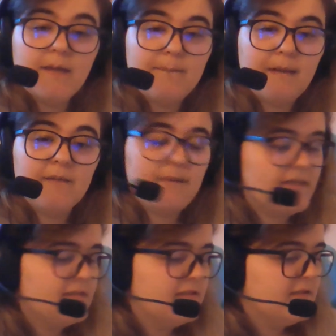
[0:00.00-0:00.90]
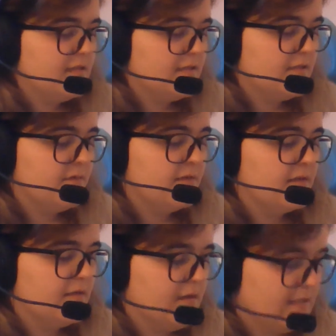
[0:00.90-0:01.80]
My butt is
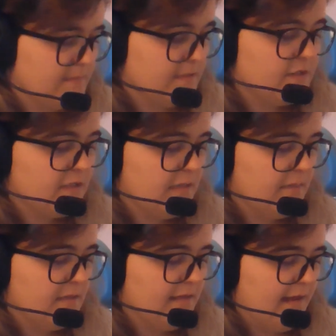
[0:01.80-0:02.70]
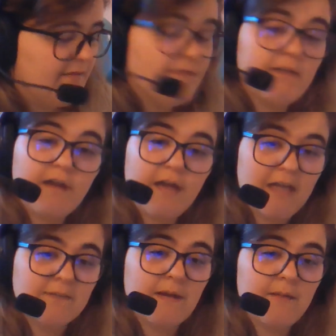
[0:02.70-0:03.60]
doing as much to keep me alive as my